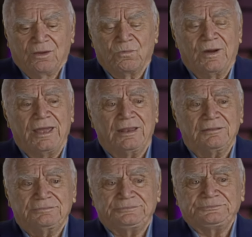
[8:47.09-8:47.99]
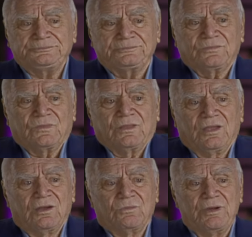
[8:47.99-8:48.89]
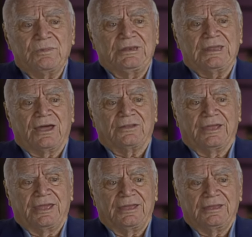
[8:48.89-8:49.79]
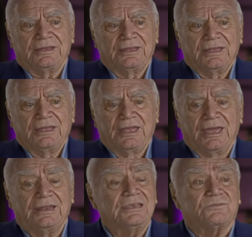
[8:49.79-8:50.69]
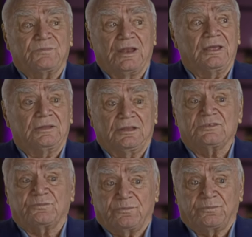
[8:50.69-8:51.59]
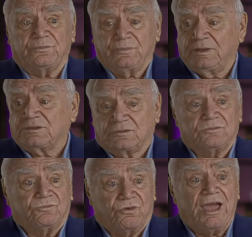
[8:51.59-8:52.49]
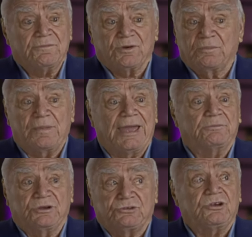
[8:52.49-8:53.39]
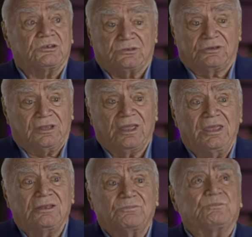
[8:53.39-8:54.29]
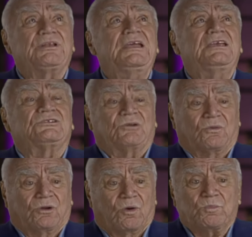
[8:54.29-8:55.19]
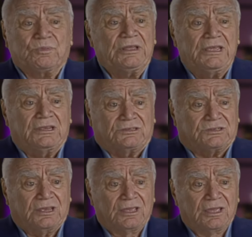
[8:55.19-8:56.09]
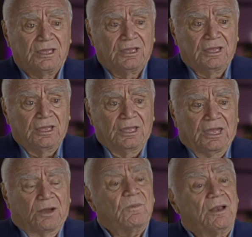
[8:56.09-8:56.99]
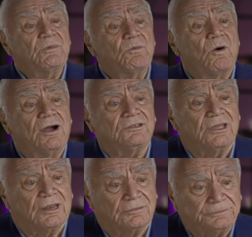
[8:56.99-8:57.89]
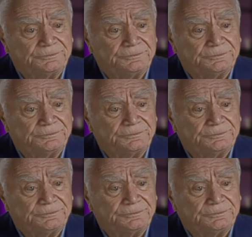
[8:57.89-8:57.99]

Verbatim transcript: Well, we went down there, and this fella, this driver of mine was just, please don't go, please. Well, we walked in.